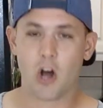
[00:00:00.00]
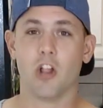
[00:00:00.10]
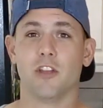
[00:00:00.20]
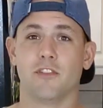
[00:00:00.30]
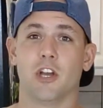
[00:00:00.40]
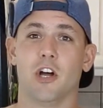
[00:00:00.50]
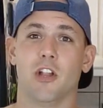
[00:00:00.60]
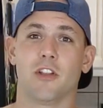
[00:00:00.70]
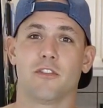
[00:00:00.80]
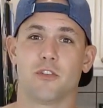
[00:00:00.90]
all of
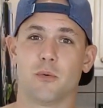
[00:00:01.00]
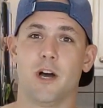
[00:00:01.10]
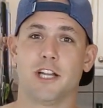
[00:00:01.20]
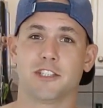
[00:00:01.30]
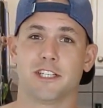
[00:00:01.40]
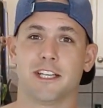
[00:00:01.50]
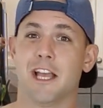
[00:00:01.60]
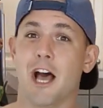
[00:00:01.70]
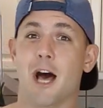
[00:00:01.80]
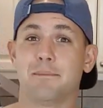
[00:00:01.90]
y'all for watching.
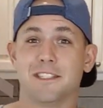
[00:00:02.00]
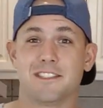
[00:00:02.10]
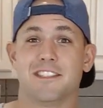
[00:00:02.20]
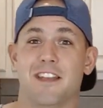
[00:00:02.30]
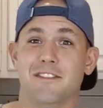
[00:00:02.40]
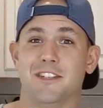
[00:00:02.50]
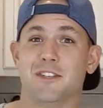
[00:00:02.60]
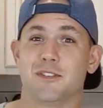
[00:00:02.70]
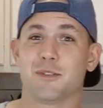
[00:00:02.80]
Up to 72